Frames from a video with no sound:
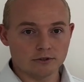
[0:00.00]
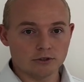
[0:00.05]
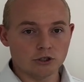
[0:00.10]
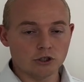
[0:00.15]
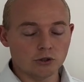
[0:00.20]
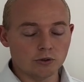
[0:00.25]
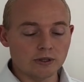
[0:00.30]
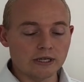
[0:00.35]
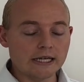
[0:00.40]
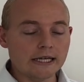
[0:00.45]

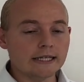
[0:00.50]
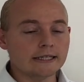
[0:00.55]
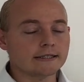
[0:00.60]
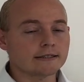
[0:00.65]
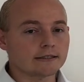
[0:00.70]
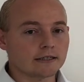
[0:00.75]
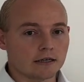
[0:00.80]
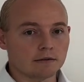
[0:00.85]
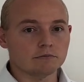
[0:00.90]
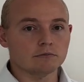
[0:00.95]
You need
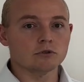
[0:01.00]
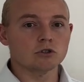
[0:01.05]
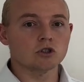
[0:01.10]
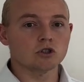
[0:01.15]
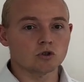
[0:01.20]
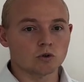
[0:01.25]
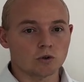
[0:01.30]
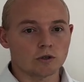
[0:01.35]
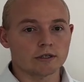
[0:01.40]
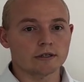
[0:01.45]
some
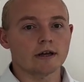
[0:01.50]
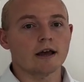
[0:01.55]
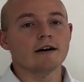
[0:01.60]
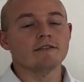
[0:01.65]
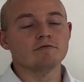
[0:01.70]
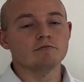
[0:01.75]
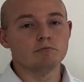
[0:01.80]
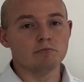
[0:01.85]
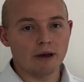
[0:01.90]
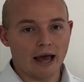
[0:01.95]
sort
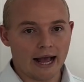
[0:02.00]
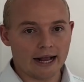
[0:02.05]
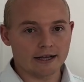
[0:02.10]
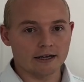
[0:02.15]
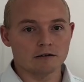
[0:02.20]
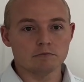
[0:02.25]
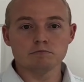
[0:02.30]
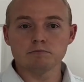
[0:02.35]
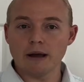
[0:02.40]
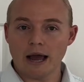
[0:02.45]
of
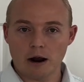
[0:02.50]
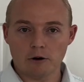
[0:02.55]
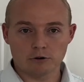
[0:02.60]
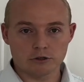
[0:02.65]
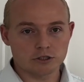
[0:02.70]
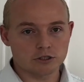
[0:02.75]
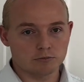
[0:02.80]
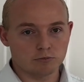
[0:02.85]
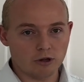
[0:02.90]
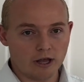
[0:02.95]
backup power
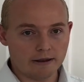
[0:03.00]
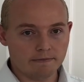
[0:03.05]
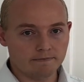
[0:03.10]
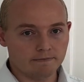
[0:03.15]
supply.